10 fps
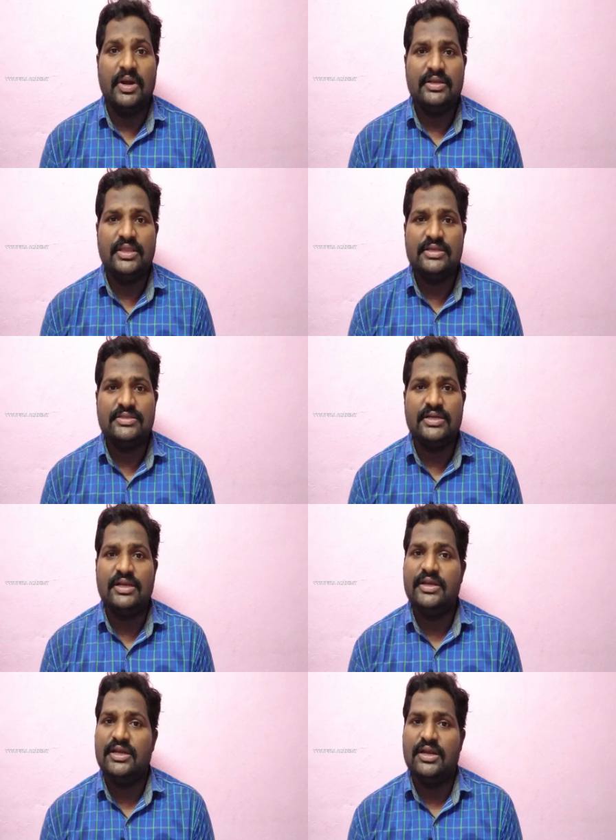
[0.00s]
but they
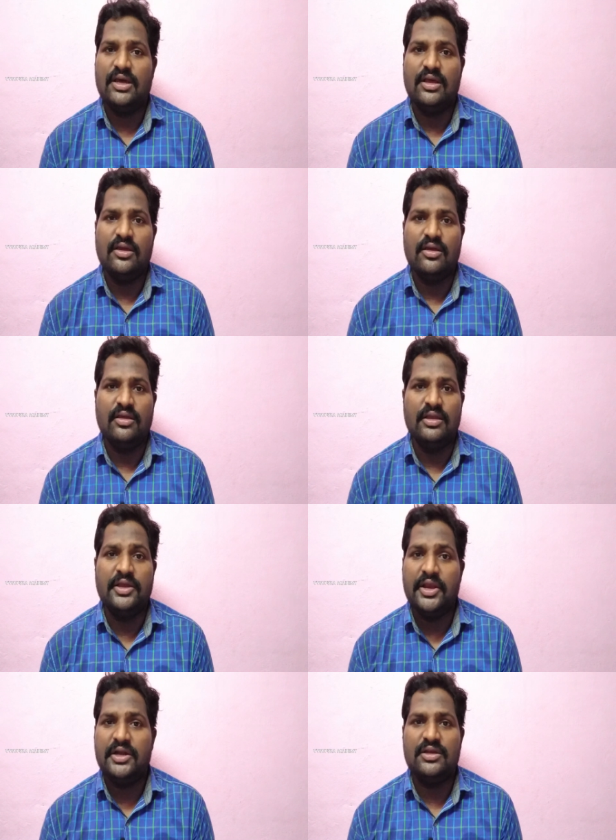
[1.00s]
settled in
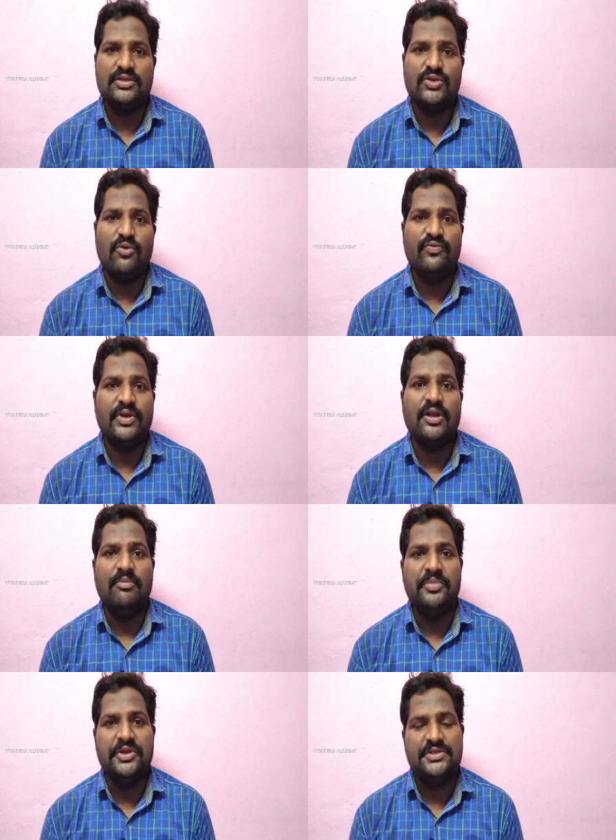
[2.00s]
great software
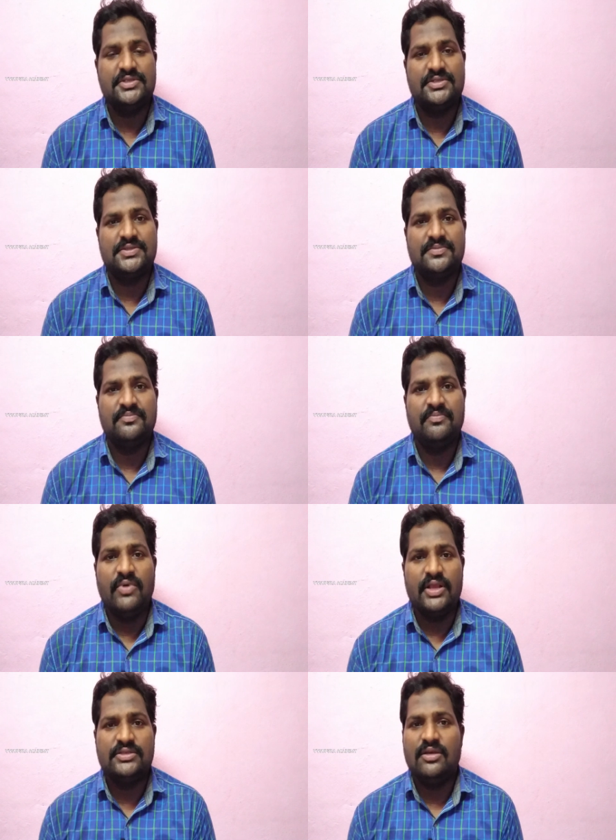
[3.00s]
companies.
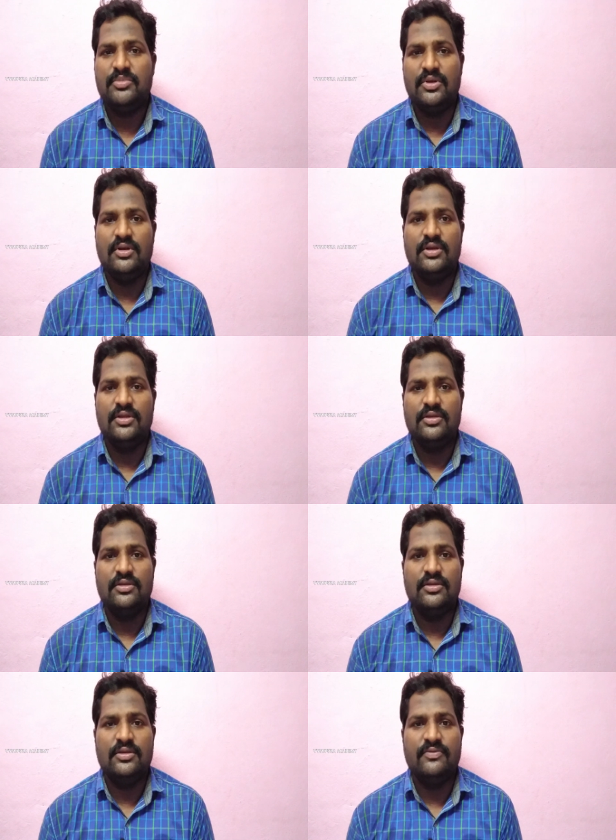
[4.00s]
For example,
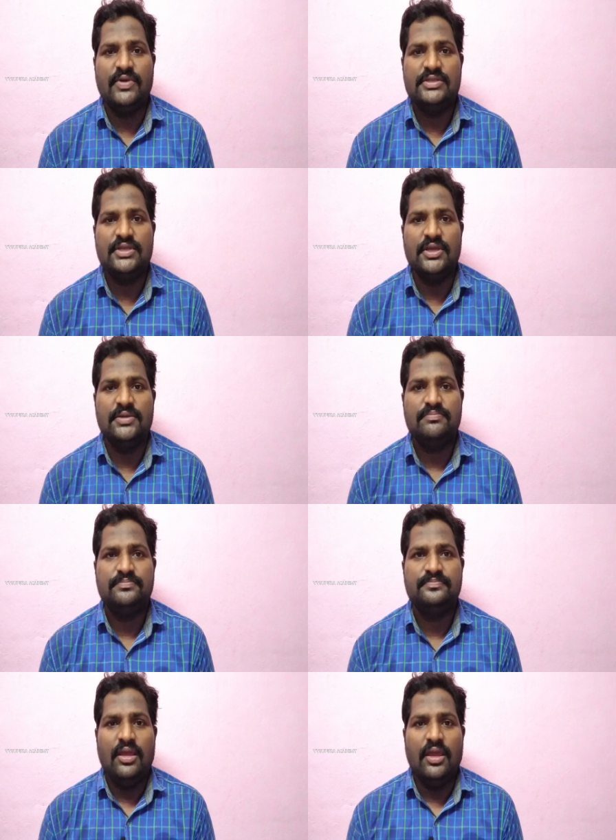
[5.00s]
if I say
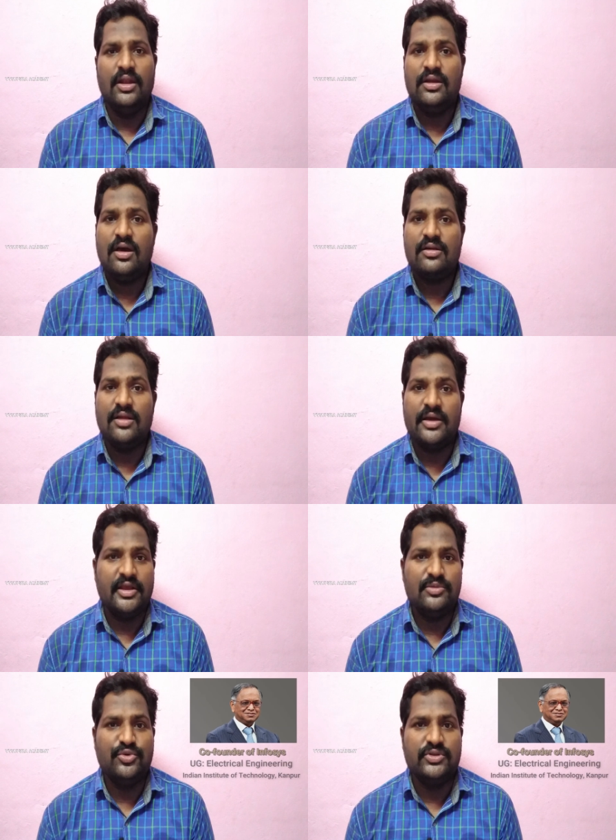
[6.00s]
N R
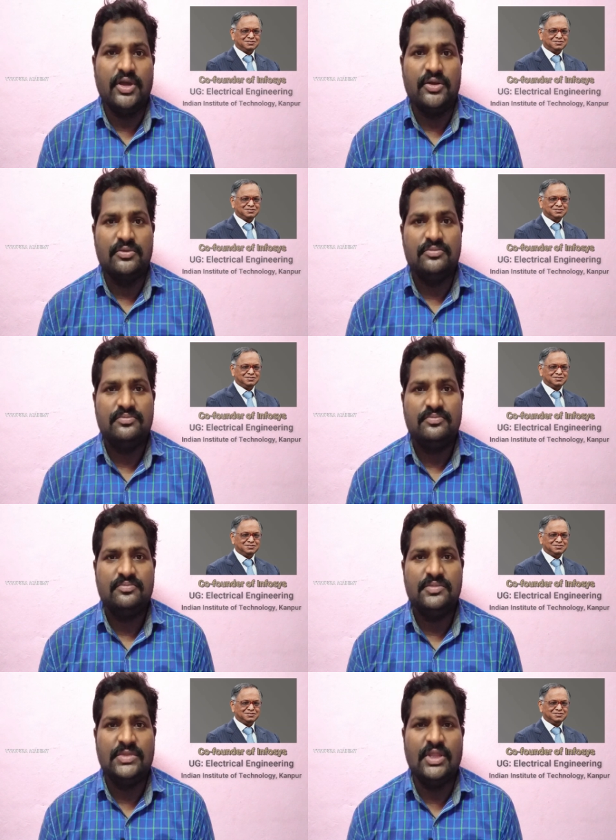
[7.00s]
Narayan Murthy garu,
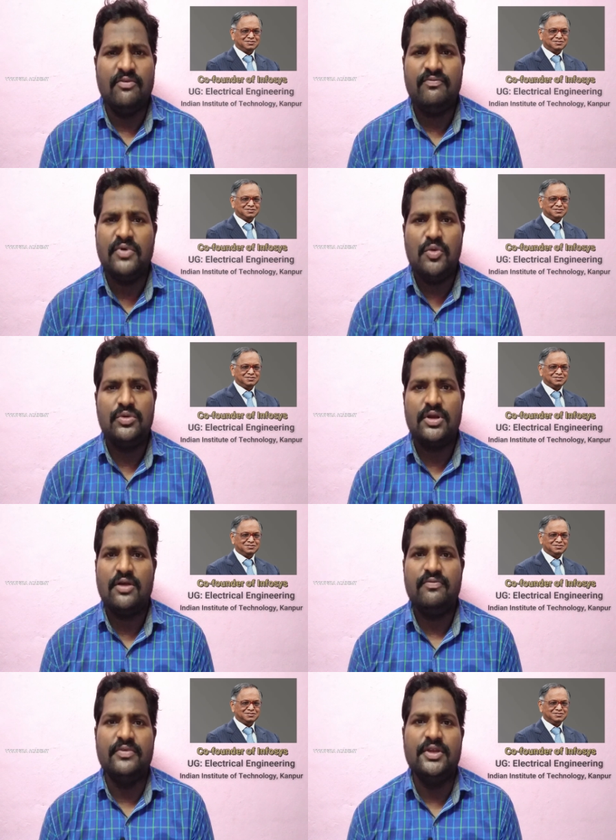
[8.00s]
the founder
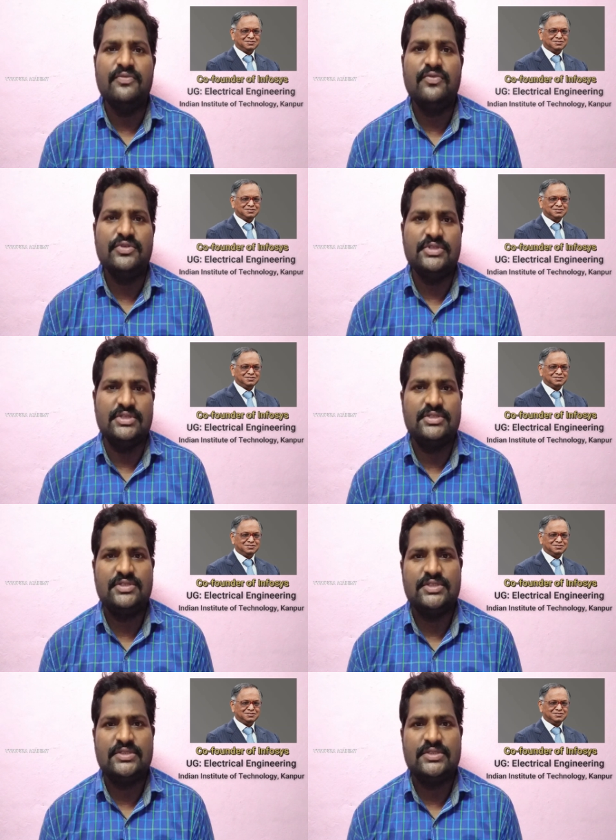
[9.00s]
of Infosys,